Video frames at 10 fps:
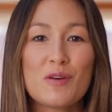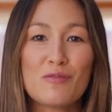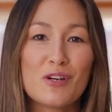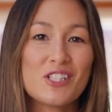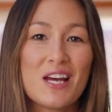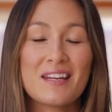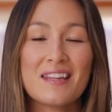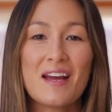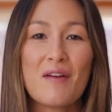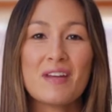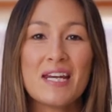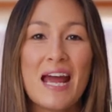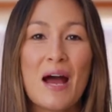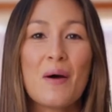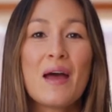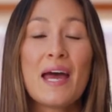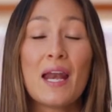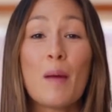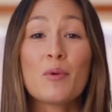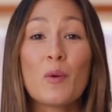are fresh out of the oven now,
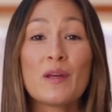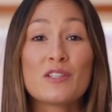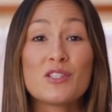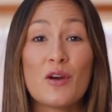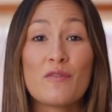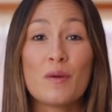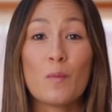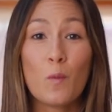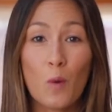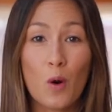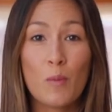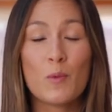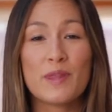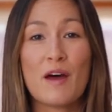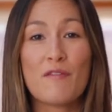and I'm going to serve them warm with our